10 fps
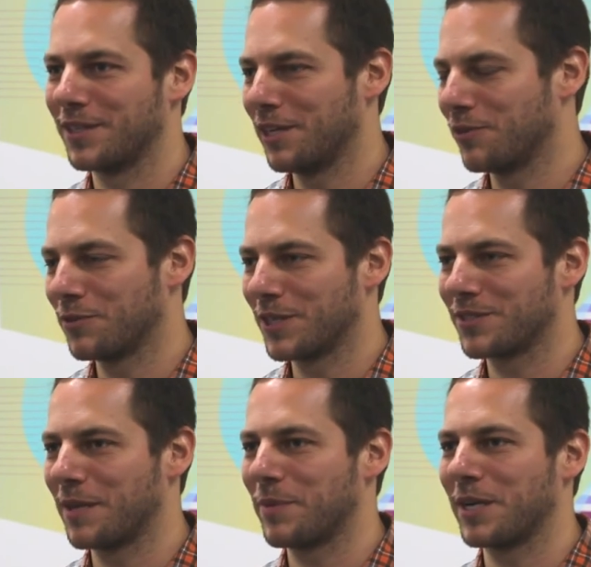They always want to
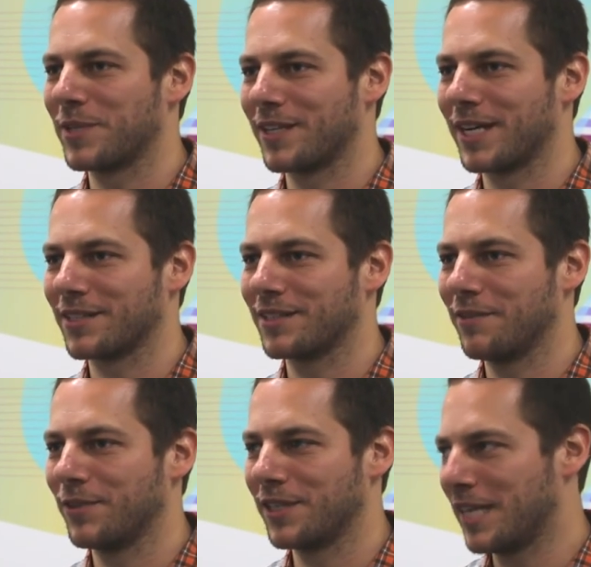step it up to the next
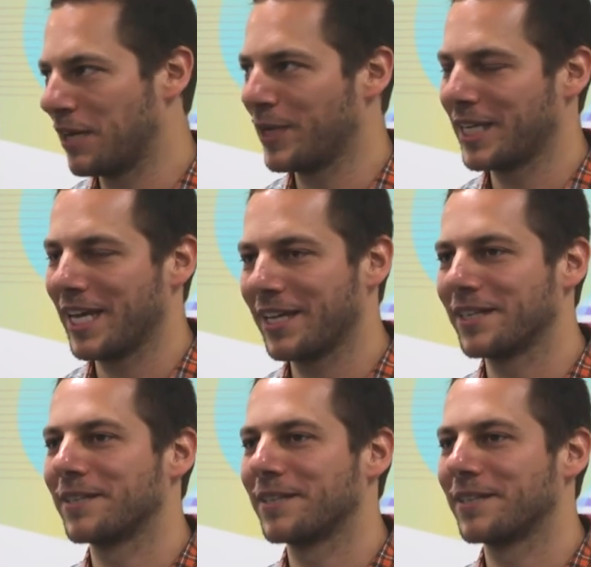level, and now we can.